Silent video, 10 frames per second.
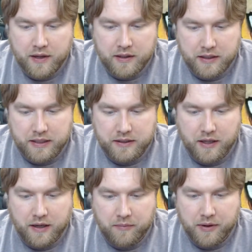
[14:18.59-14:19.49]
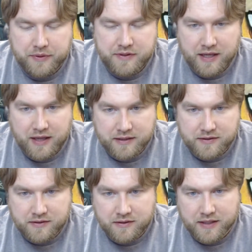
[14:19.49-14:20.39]
And I would say
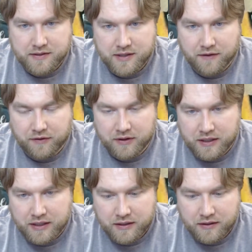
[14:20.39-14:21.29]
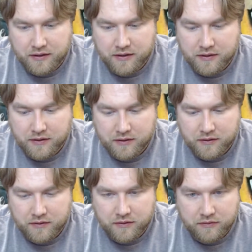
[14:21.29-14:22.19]
that's definitely
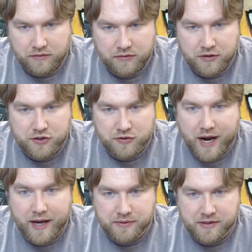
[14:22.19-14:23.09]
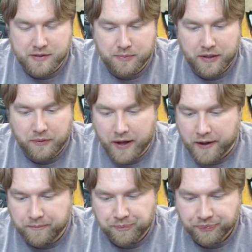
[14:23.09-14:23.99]
describes this pretty
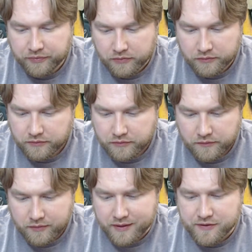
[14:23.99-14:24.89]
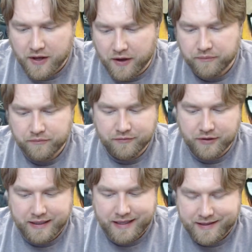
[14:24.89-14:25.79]
well. So
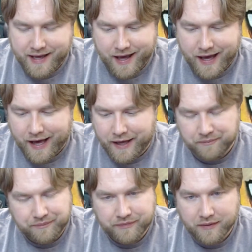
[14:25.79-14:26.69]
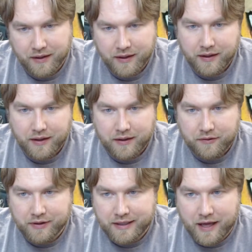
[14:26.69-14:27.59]
really not that hot,
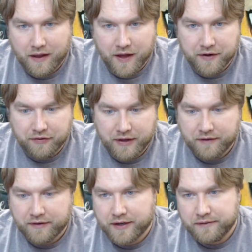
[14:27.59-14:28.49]
really not a lot of flavor.